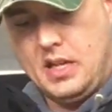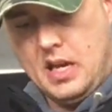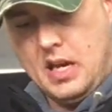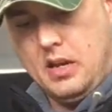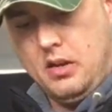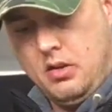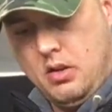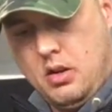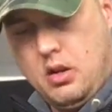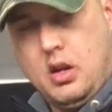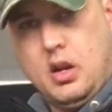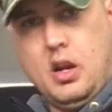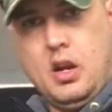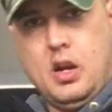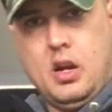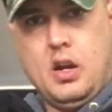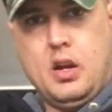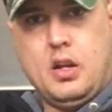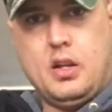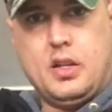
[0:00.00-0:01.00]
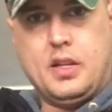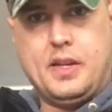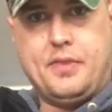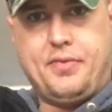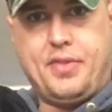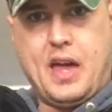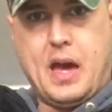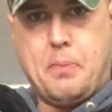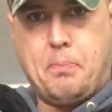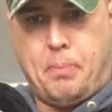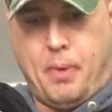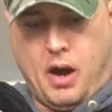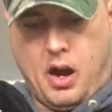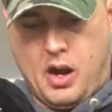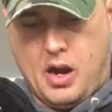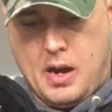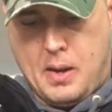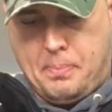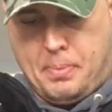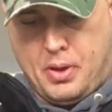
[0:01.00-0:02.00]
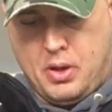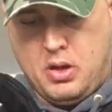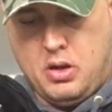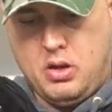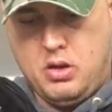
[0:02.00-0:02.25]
in, lift that bar up.